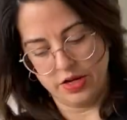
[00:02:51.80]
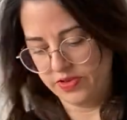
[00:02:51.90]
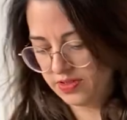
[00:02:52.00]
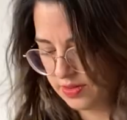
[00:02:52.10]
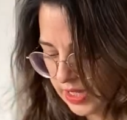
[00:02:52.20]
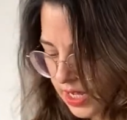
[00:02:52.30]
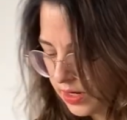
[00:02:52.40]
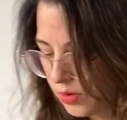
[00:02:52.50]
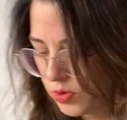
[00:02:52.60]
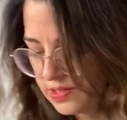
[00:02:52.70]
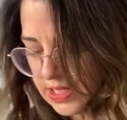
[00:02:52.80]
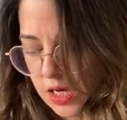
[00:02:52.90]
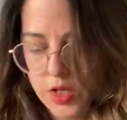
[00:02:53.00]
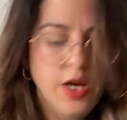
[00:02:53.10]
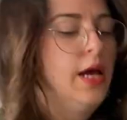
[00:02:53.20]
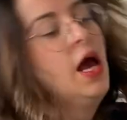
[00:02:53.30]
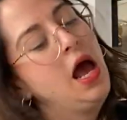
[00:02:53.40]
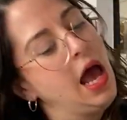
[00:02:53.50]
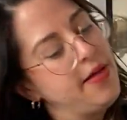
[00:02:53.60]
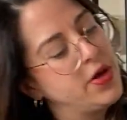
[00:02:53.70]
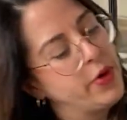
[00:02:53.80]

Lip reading: we have this in that rusty color, and then